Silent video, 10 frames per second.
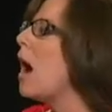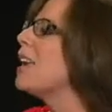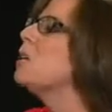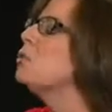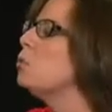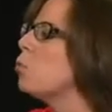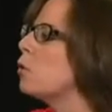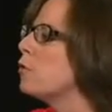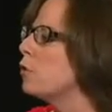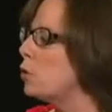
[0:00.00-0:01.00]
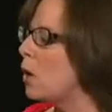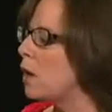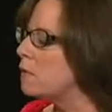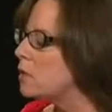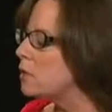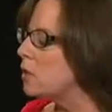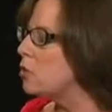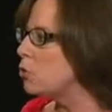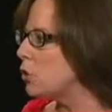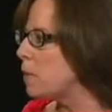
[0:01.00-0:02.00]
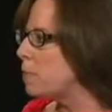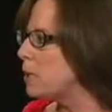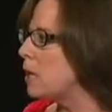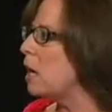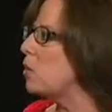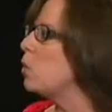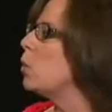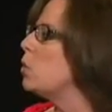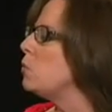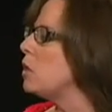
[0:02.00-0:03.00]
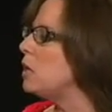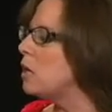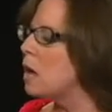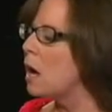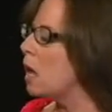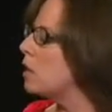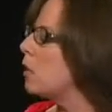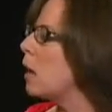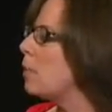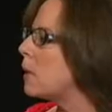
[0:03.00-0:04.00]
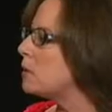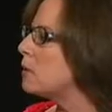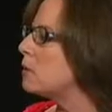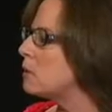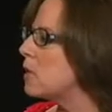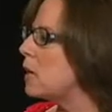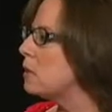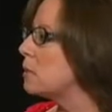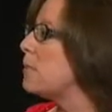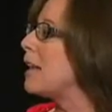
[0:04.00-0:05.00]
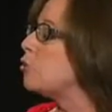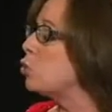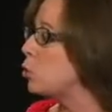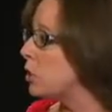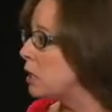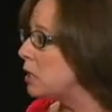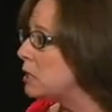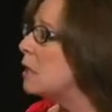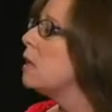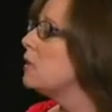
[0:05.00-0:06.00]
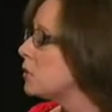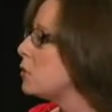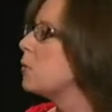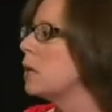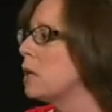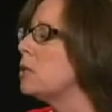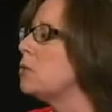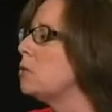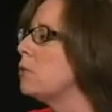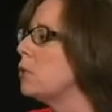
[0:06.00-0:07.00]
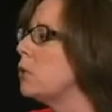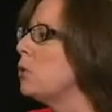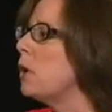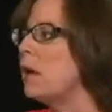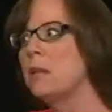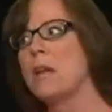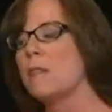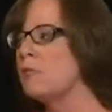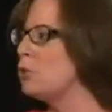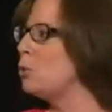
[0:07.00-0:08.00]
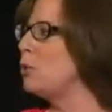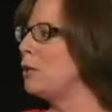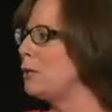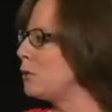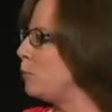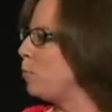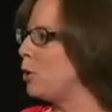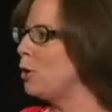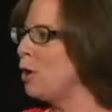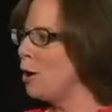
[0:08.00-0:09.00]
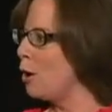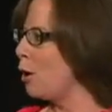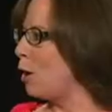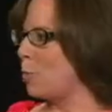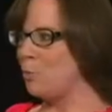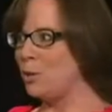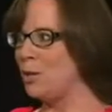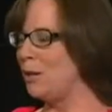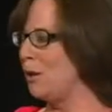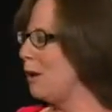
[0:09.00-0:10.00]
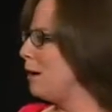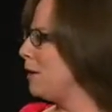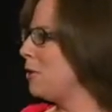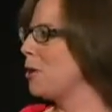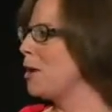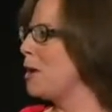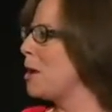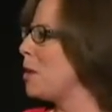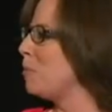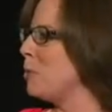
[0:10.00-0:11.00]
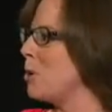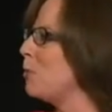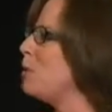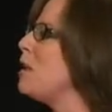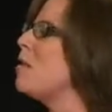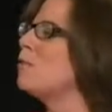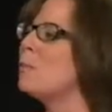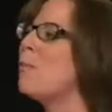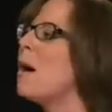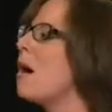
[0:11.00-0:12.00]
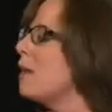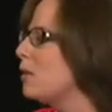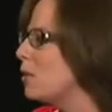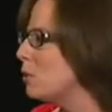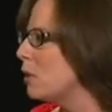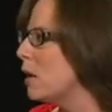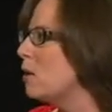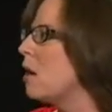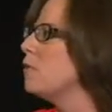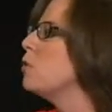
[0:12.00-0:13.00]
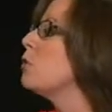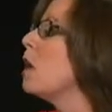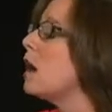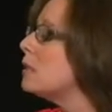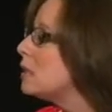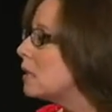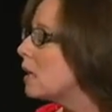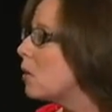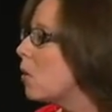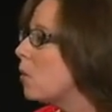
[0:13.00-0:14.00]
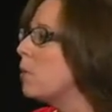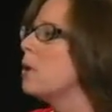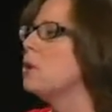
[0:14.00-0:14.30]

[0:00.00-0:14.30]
I can do more for you. I have studied your company. I know what you need. I know how my skills and talents match your needs. This is what I can do for you. And you have to do it in this big, upbeat, here I am, never mind that you were laid off. You're not sitting at home.